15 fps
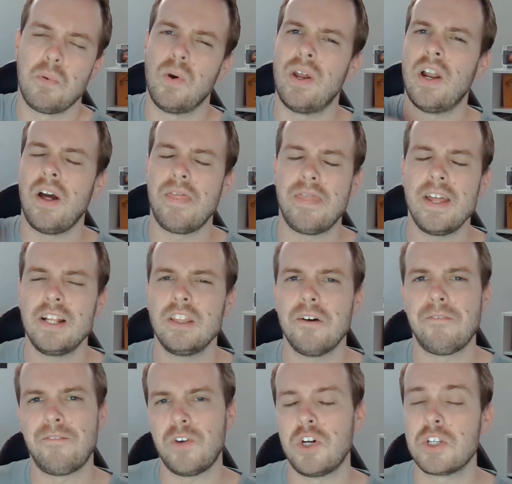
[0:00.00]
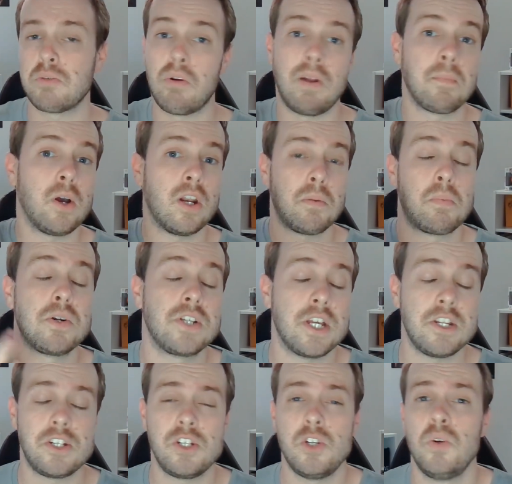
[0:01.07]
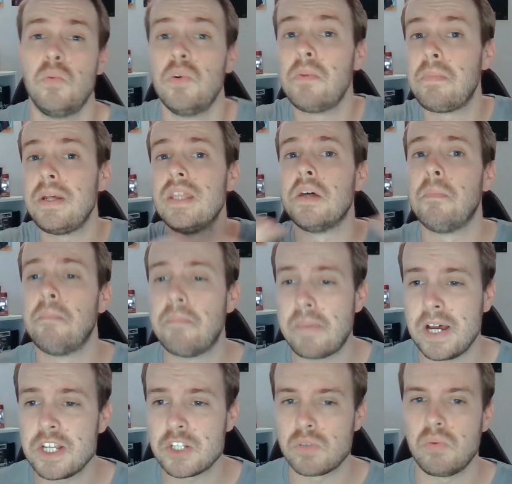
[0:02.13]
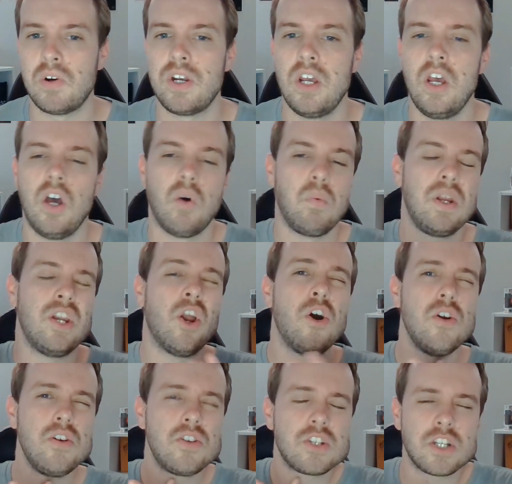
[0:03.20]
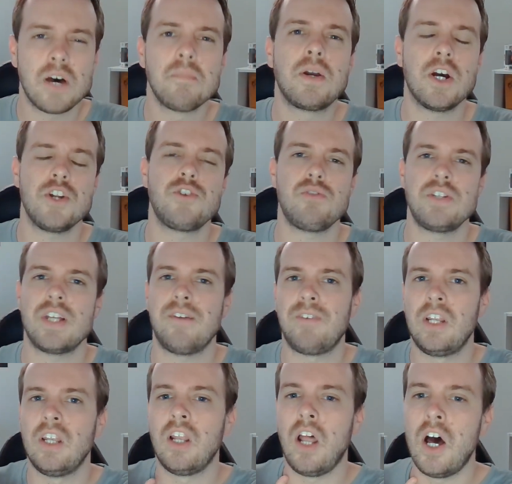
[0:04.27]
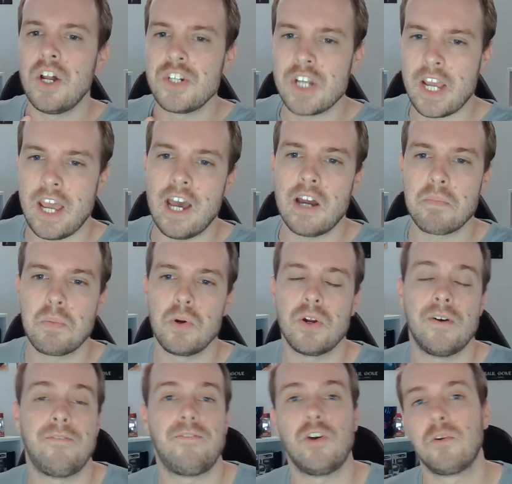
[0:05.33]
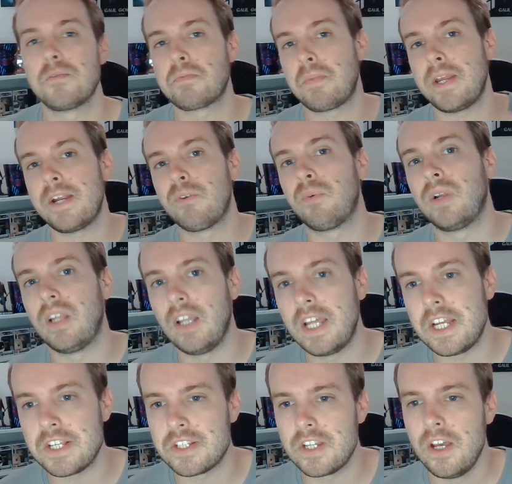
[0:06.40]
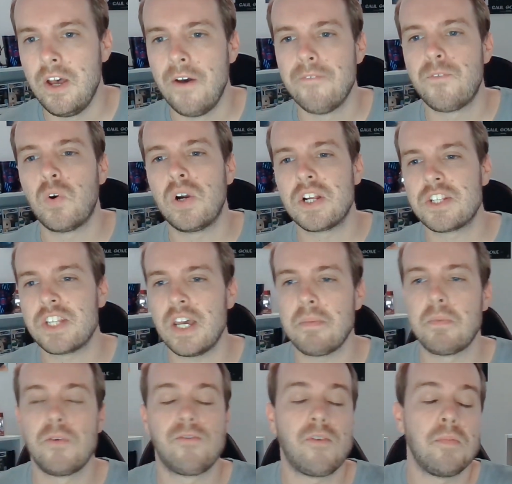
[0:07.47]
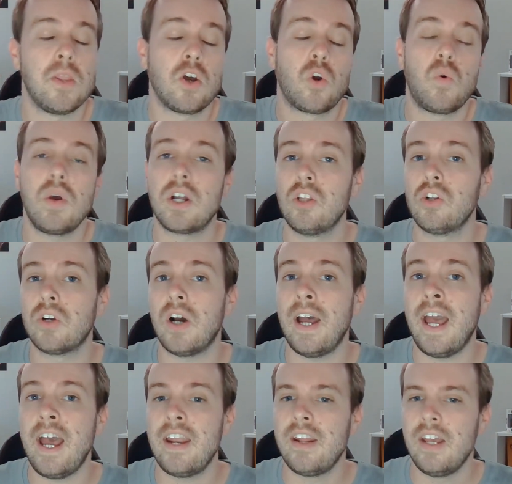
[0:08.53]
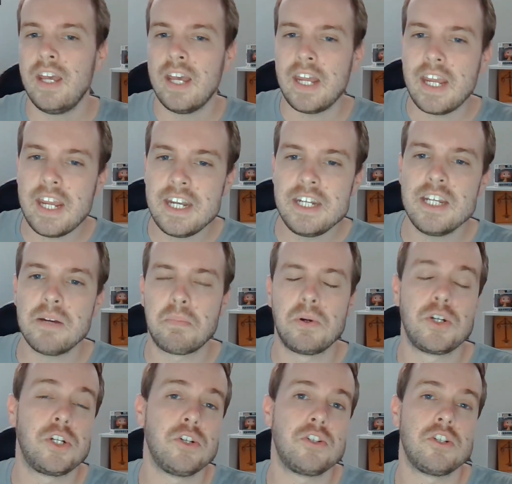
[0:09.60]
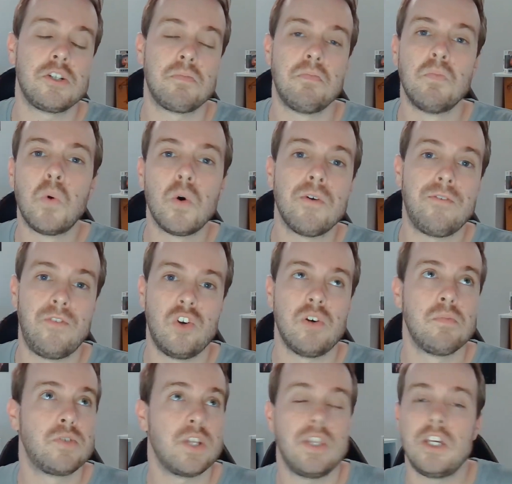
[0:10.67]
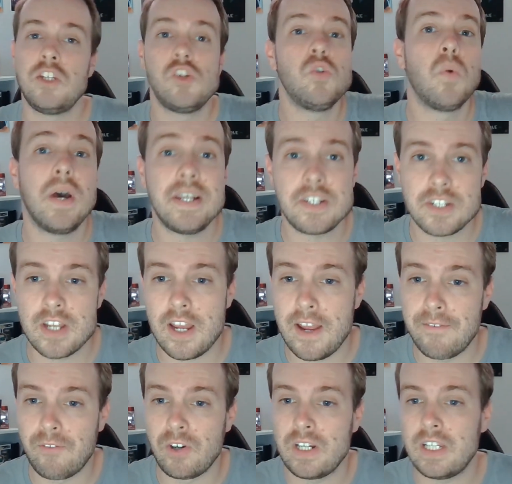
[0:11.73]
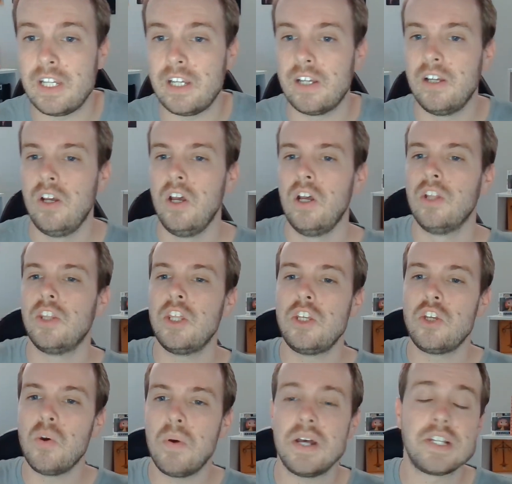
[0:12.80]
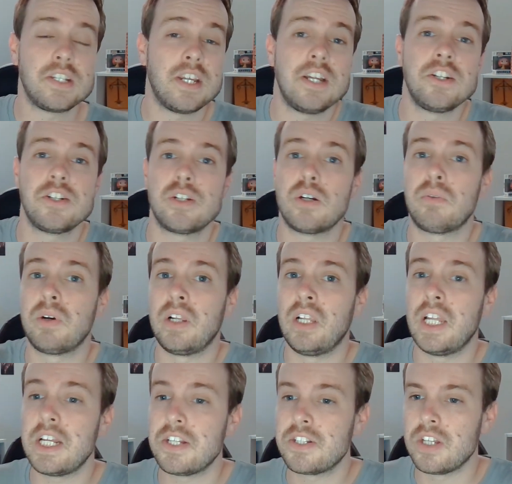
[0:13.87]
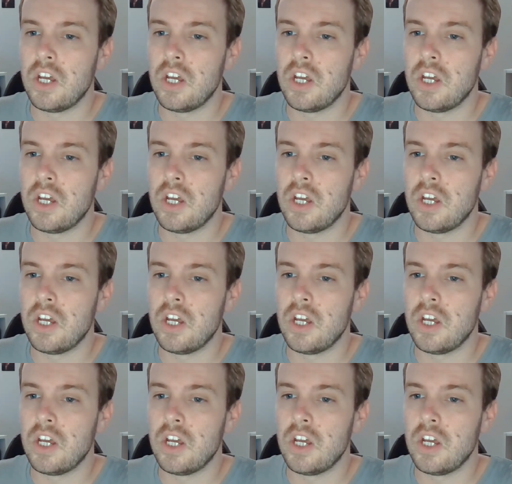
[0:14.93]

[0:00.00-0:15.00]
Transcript: and I think the first one I'm going to present to you would be the best one. We know some countries have a larger output of films being released. For example, from the quick look I had, India produces more films than the US every year. The US tends to release